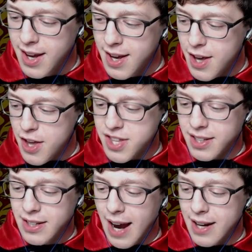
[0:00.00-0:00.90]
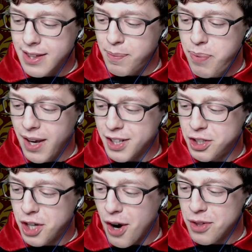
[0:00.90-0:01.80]
The night of the big
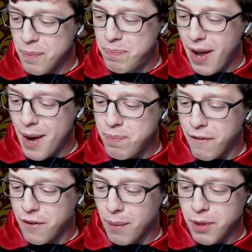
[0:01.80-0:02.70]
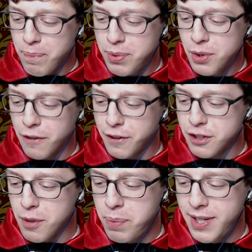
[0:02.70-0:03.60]
show, the bear performed a beautiful
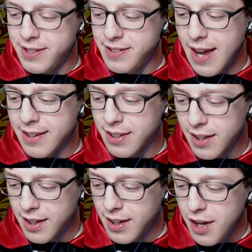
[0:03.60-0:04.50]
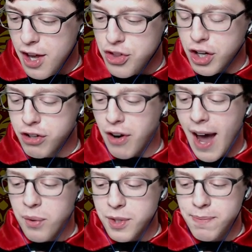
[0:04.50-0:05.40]
trapeze set. The crowd
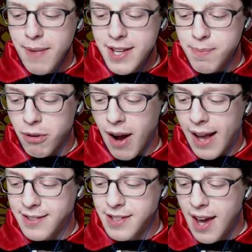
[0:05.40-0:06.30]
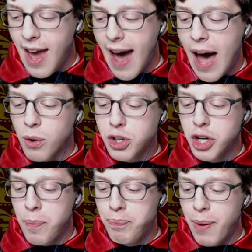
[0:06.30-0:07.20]
was mesmerized. How could a
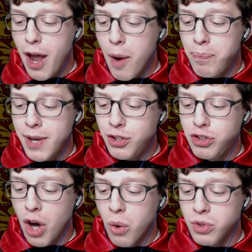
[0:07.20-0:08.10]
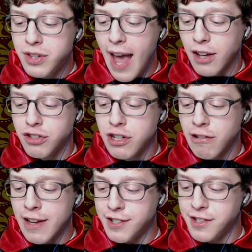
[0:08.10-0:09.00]
bear be so
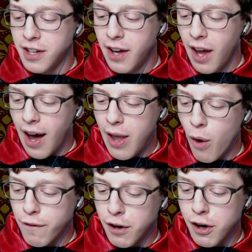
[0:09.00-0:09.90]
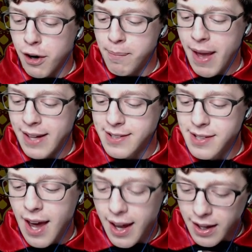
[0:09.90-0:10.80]
dexterous? I overheard a man
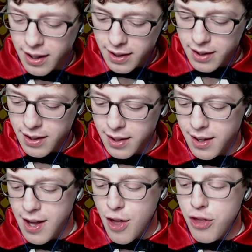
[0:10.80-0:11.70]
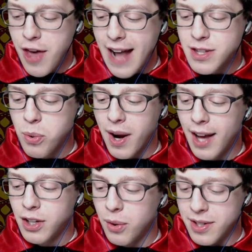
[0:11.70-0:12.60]
say. That's when I
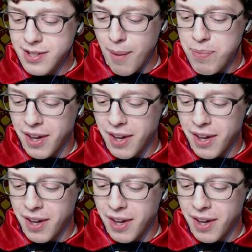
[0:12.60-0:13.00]
noticed something.